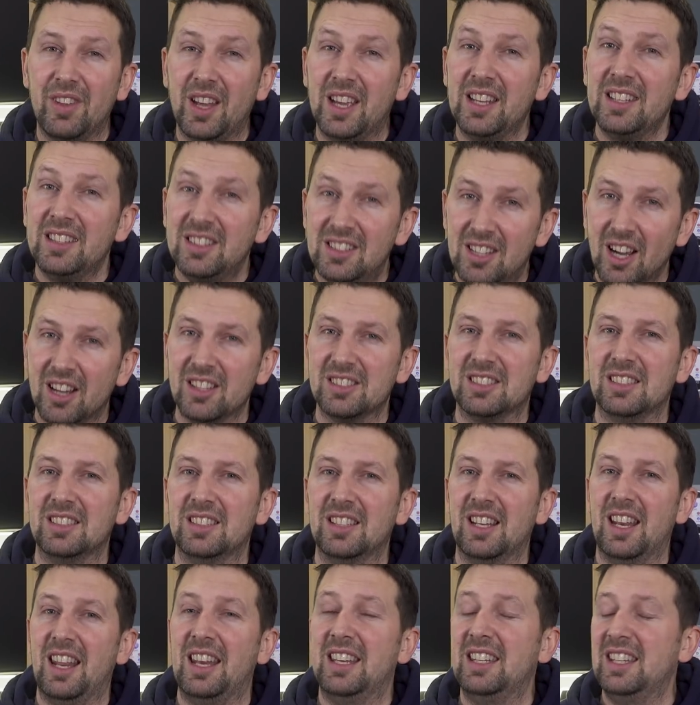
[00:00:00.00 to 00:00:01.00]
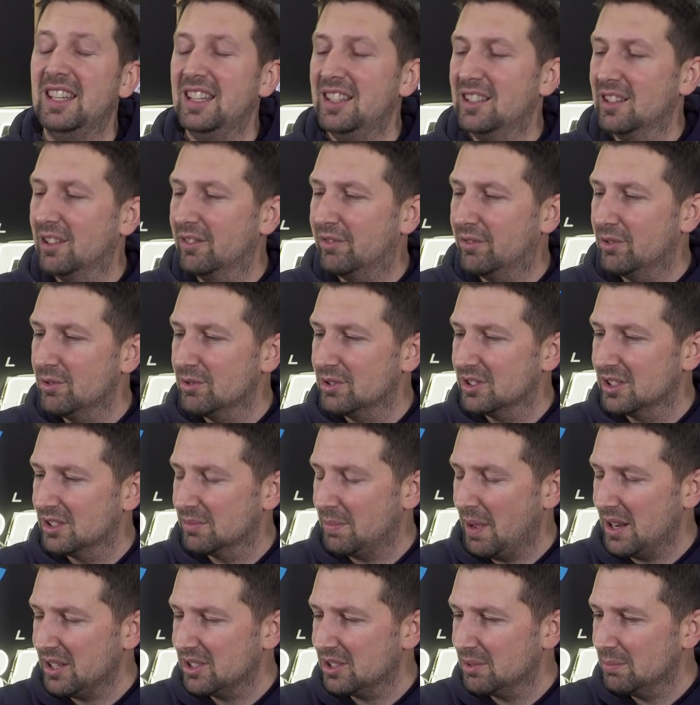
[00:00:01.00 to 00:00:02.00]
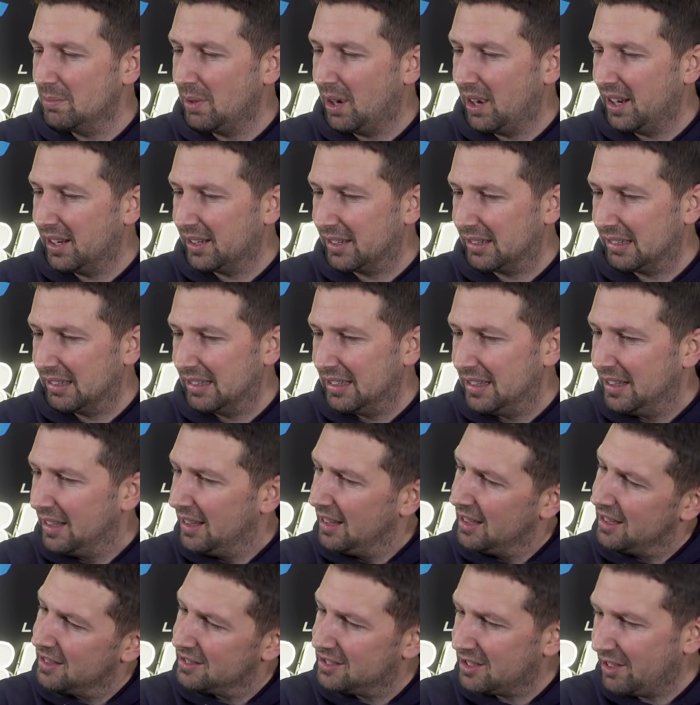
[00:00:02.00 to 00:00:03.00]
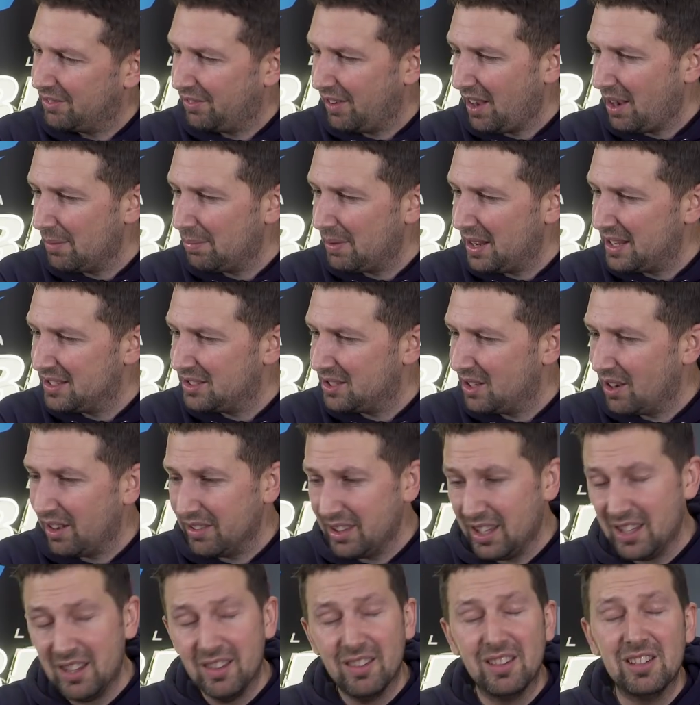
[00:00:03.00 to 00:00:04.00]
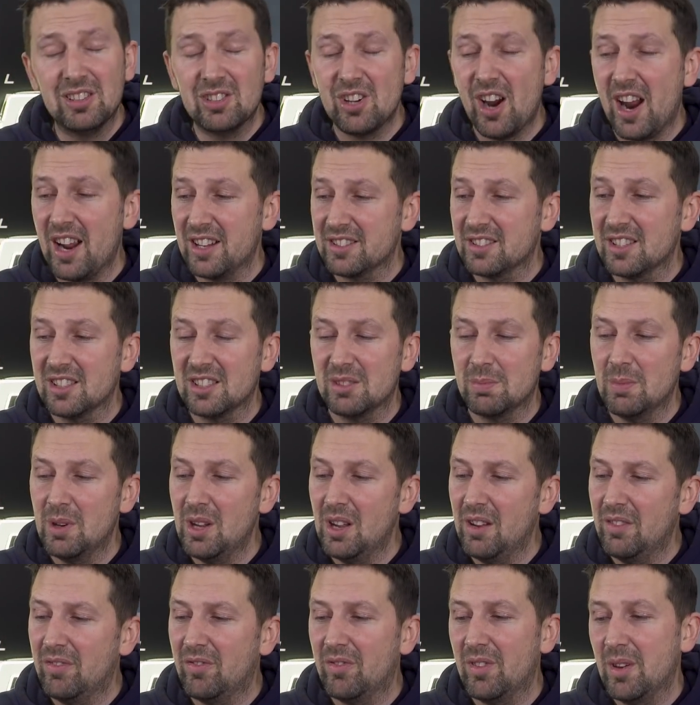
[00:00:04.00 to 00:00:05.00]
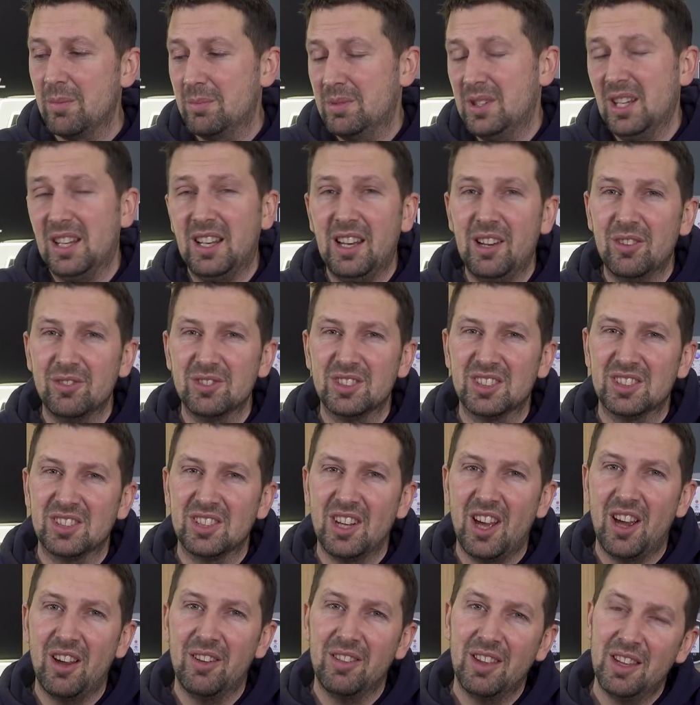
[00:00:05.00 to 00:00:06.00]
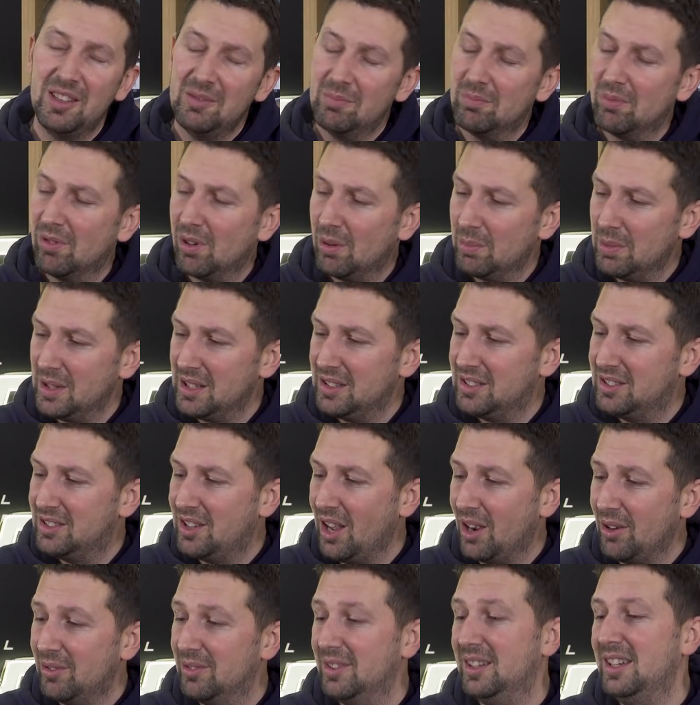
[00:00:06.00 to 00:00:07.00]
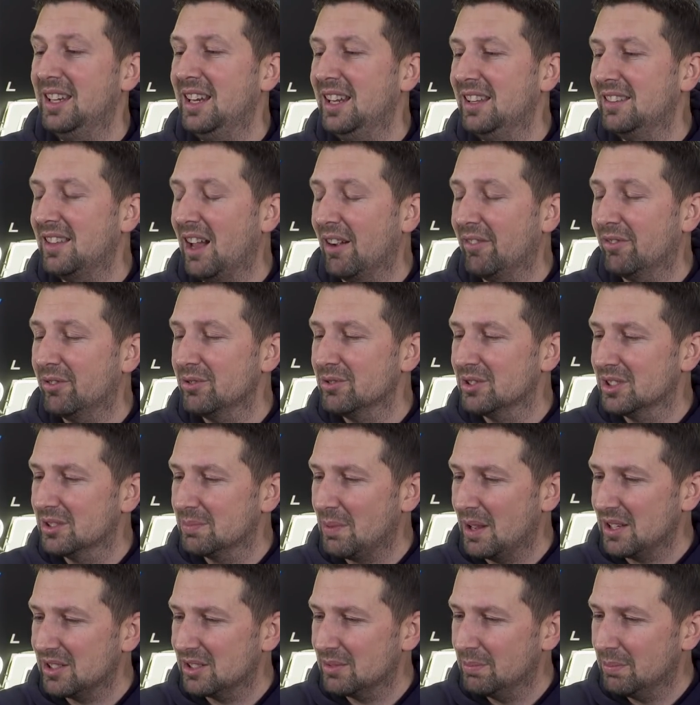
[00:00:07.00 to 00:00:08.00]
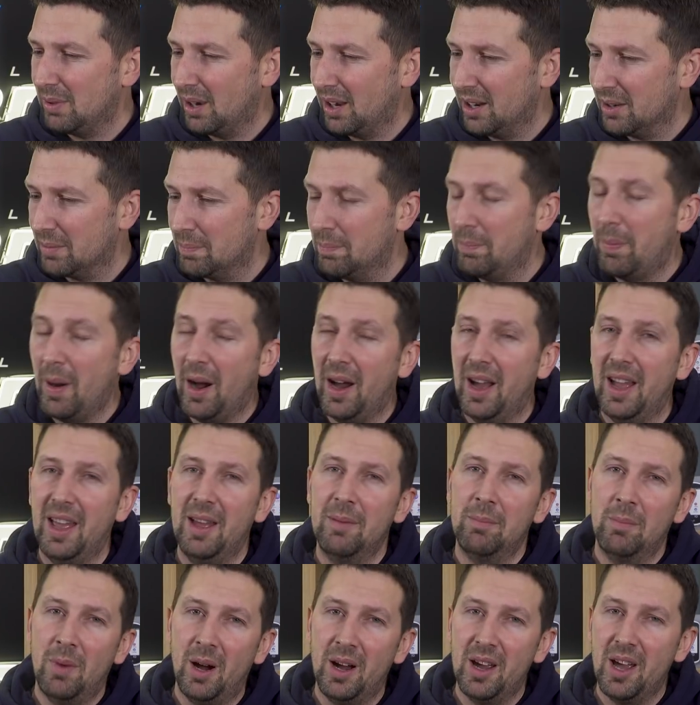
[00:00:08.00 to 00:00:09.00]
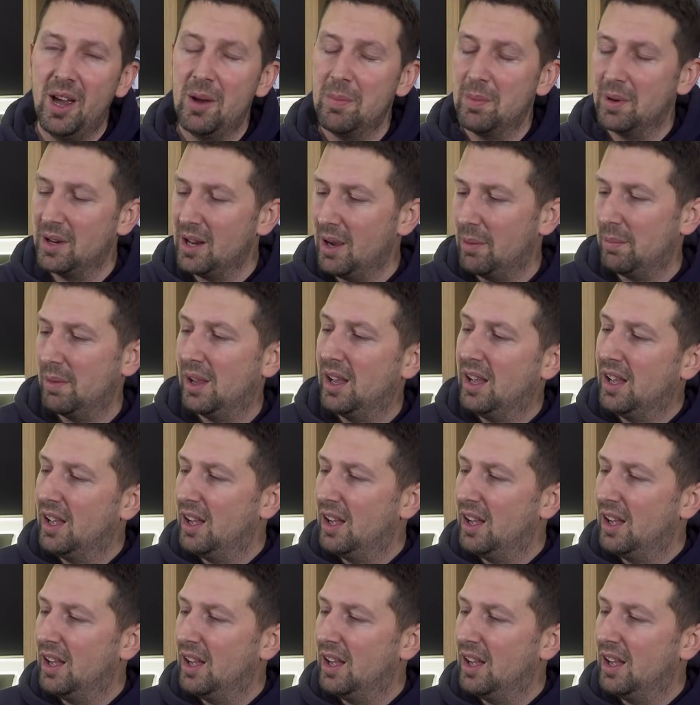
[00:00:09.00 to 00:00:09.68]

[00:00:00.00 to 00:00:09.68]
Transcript: that he doesn't need a full suspension bike. So fair play to you. I think that the tracks are smooth, particularly on snow, then probably don't need that full suspension bike, but it might open up